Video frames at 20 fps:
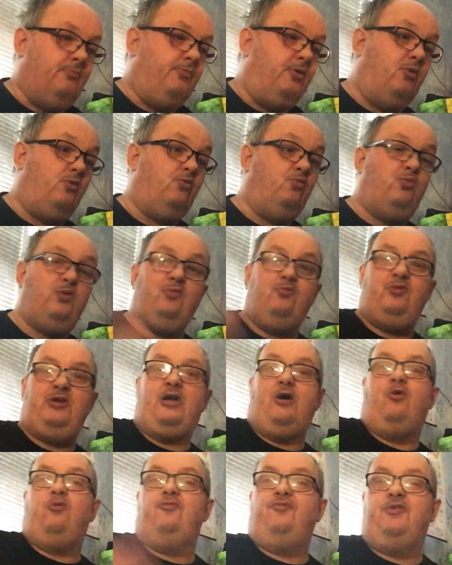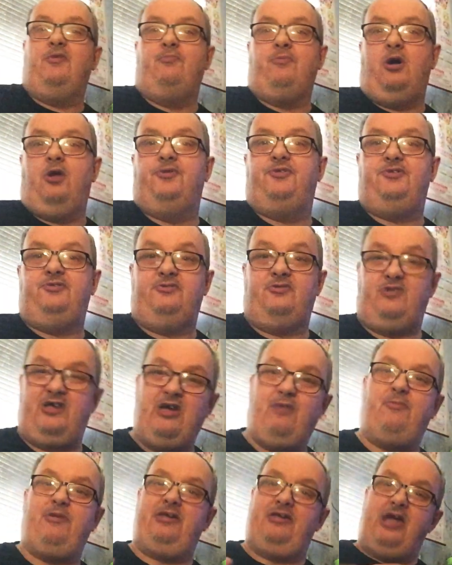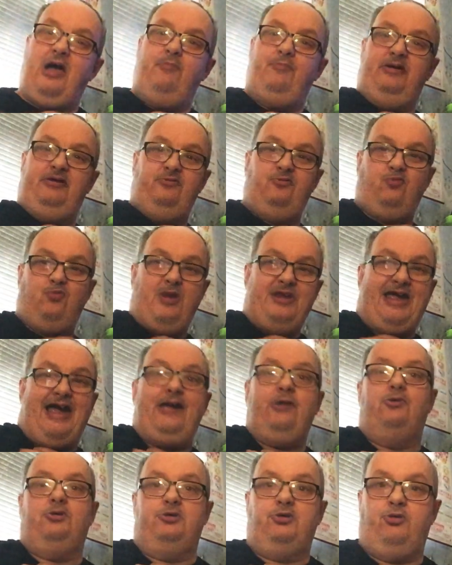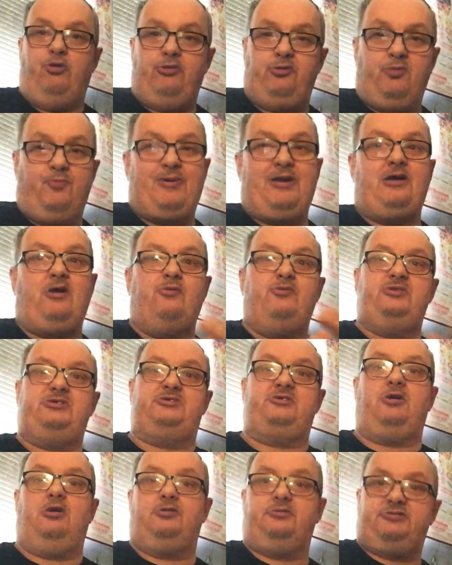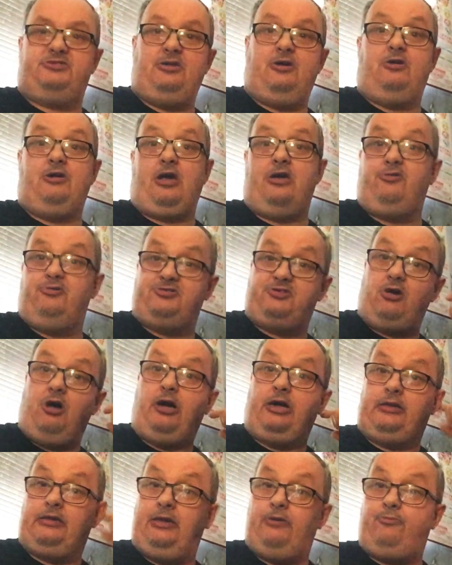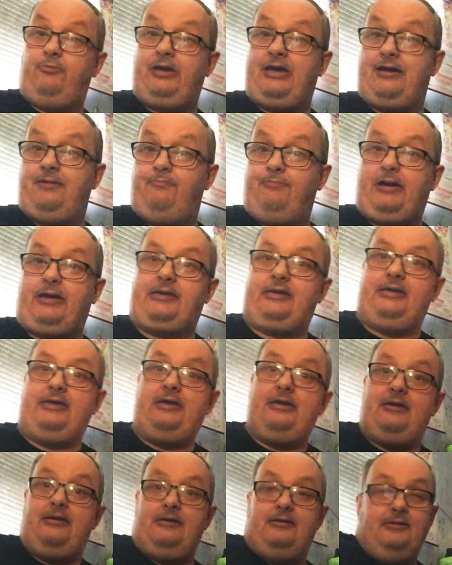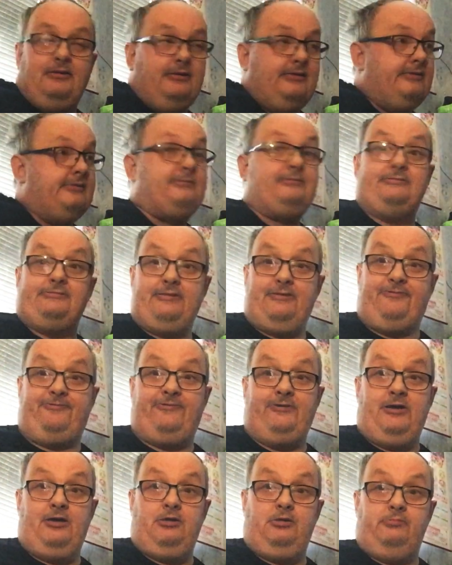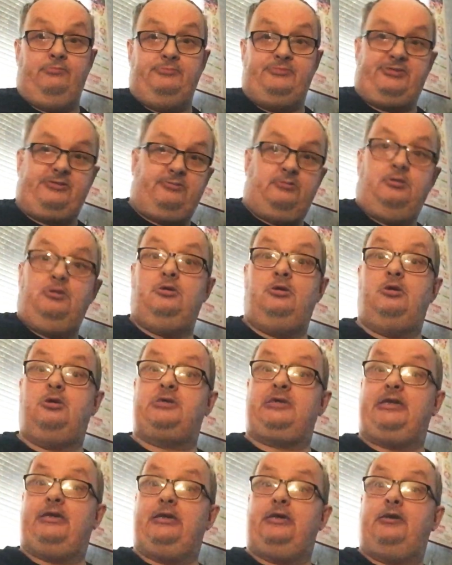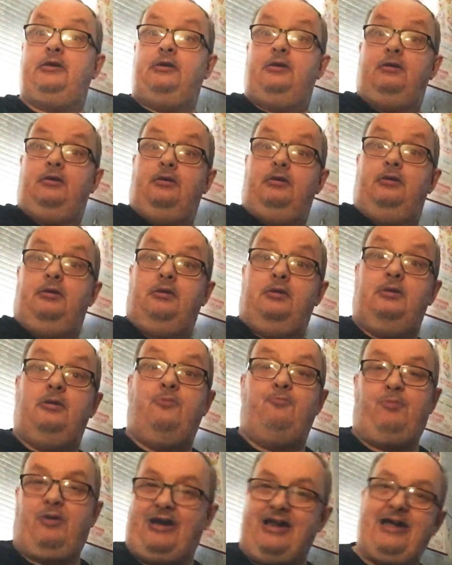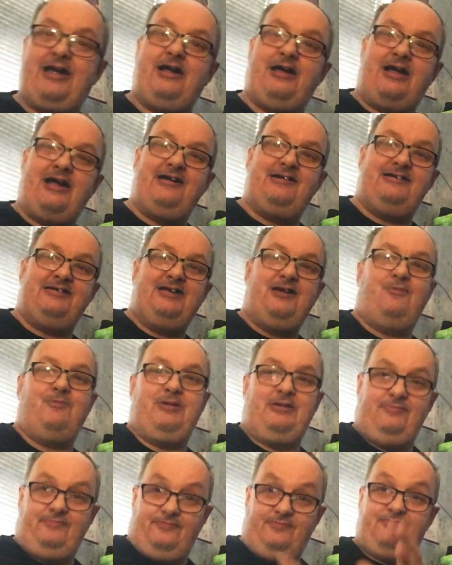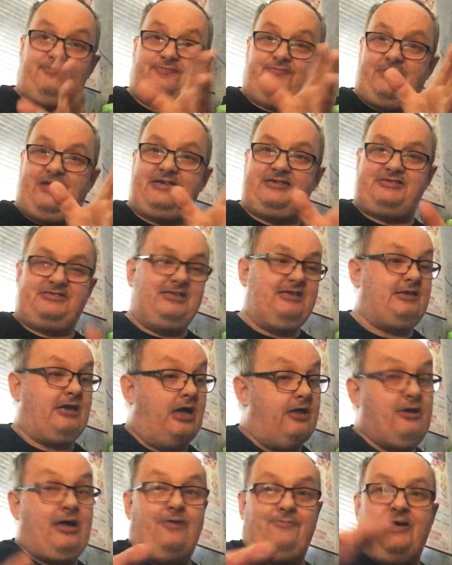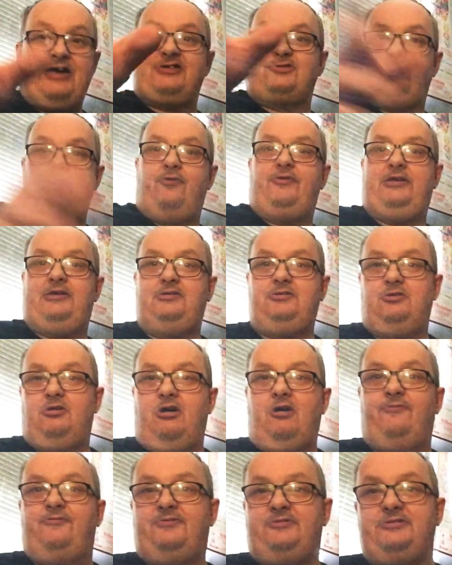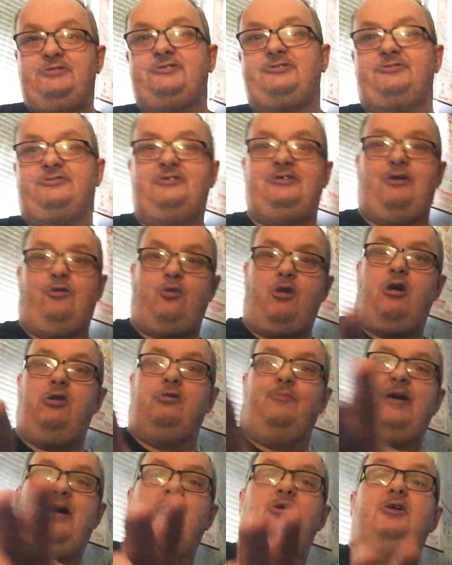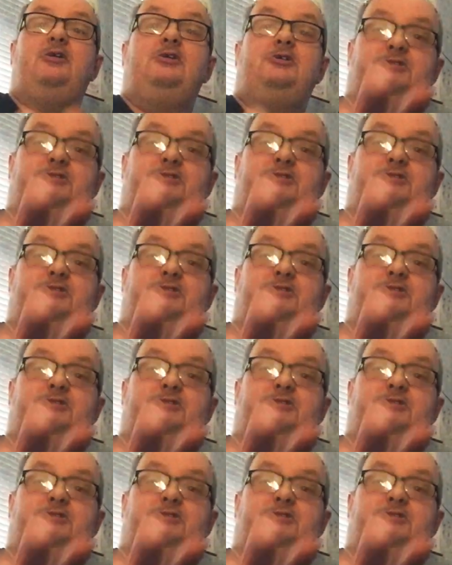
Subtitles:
But, you know, the modern, I mean, when I was growing up, I always got a clip behind back of here. They're films. Oh, okay. But, I mean, that's it. And that's what the Ink Northerner is, you know, all about.